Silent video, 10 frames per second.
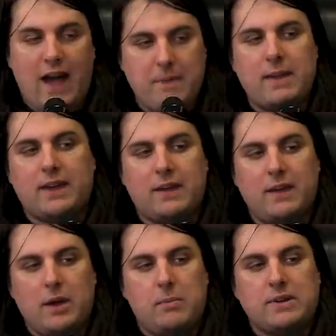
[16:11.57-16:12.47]
timing
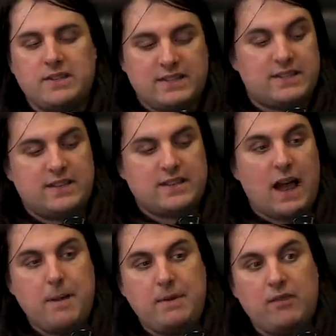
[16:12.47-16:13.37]
because it's the
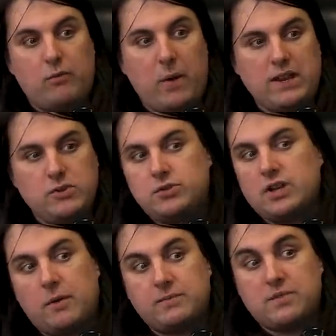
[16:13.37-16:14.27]
timing of when you
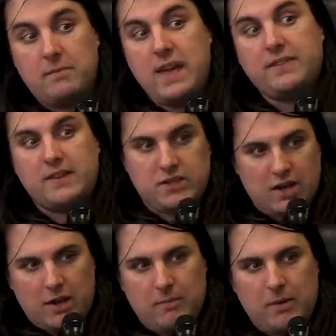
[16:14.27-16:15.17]
jump to make the
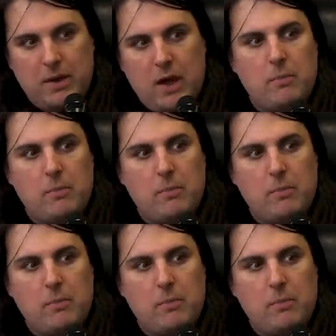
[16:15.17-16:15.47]
jump,